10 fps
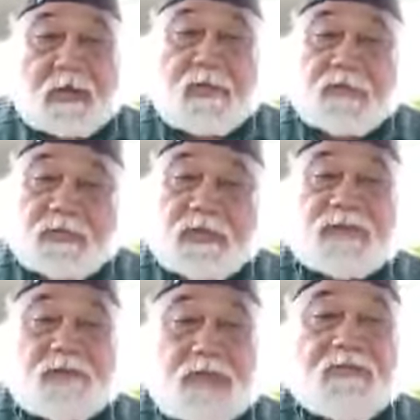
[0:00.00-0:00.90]
for those
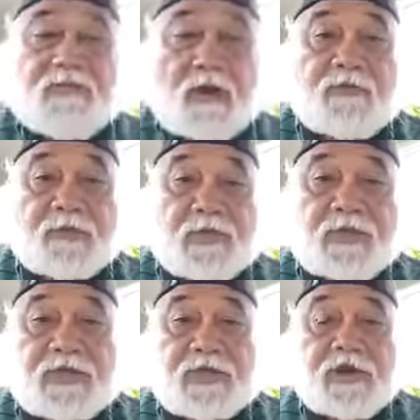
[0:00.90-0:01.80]
of you who live far from the
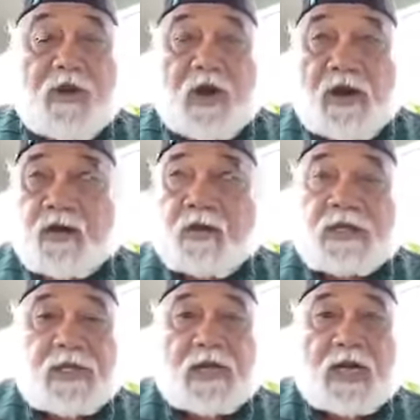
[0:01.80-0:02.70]
ocean, there are
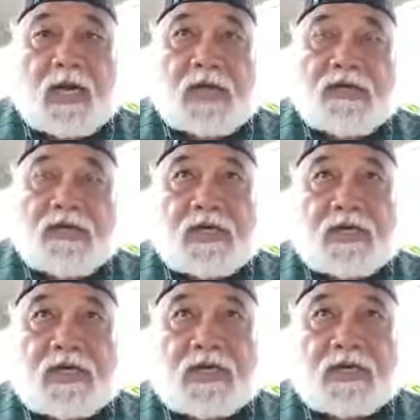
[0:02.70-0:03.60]
you can
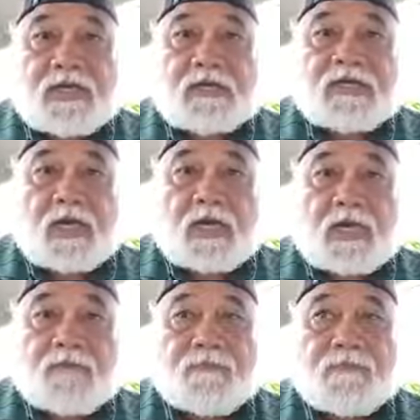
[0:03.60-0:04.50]
look at
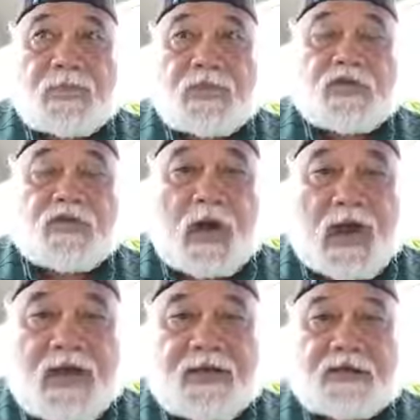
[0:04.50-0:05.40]

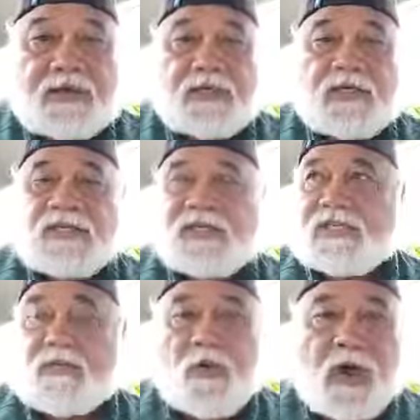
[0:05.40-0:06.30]
dried
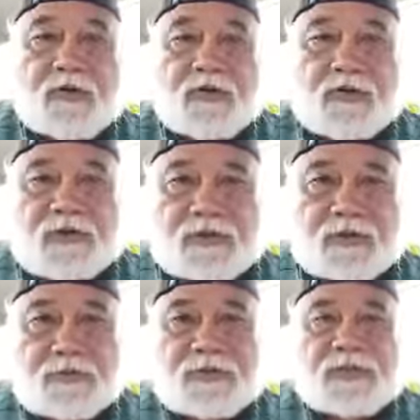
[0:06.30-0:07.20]
seawater
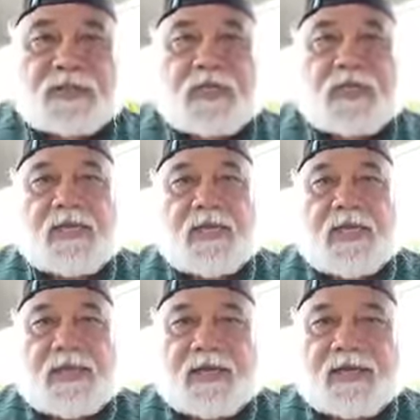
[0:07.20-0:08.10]
crystals
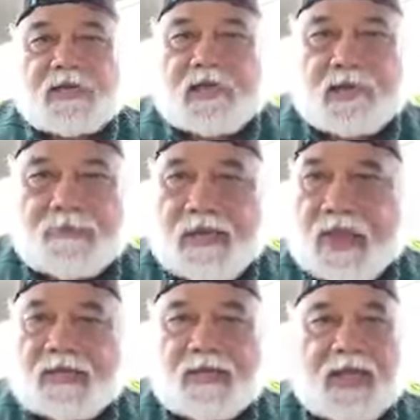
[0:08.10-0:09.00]
and get a
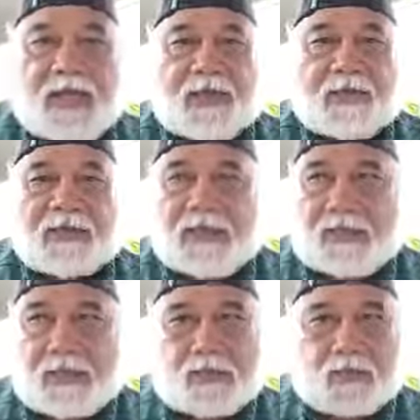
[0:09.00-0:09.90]
bag of that,
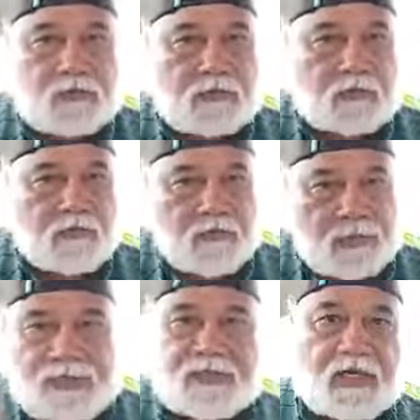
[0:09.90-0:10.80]
and they'll
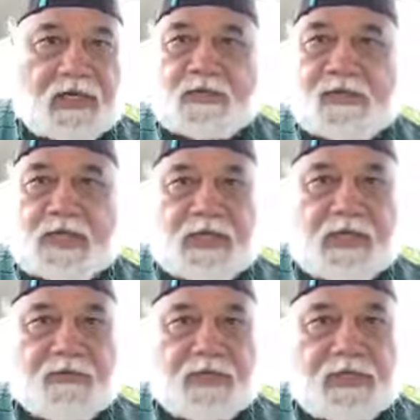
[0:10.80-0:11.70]
mix it up with the
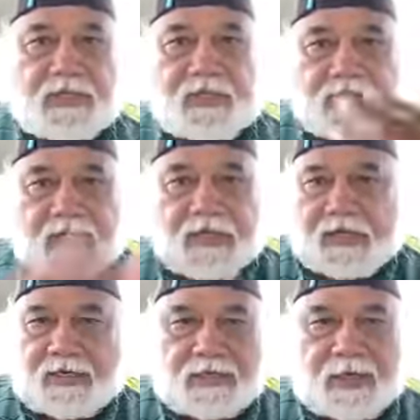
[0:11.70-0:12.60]
liquid and